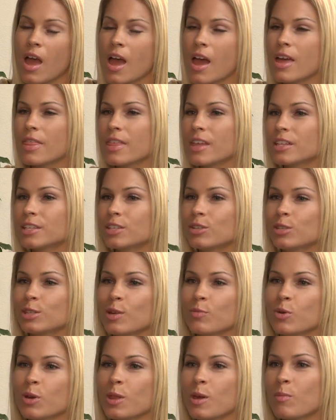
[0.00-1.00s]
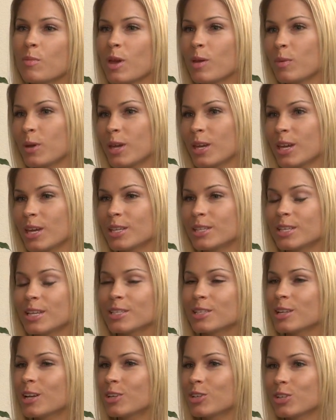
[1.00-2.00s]
And then to someone that maybe it
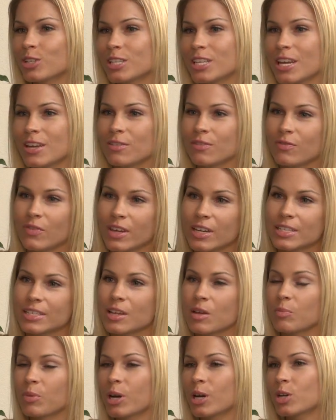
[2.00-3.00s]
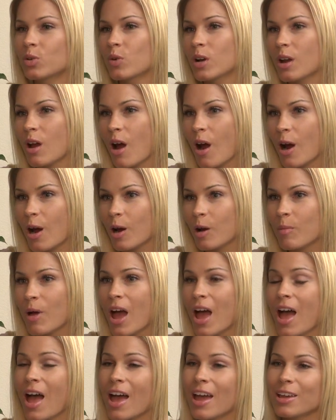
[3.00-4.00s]
doesn't understand fixed compared to an
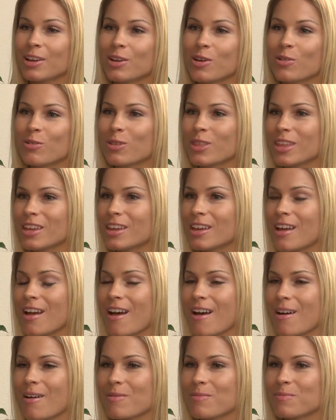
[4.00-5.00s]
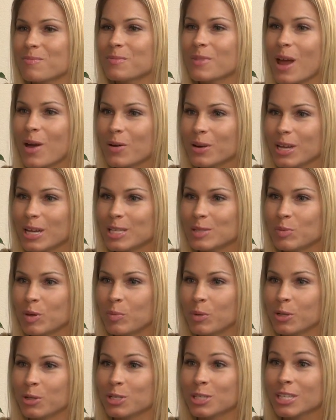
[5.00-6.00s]
ARM, I know that nowadays
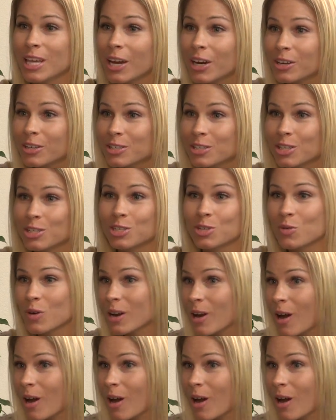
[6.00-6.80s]
people are scared to do an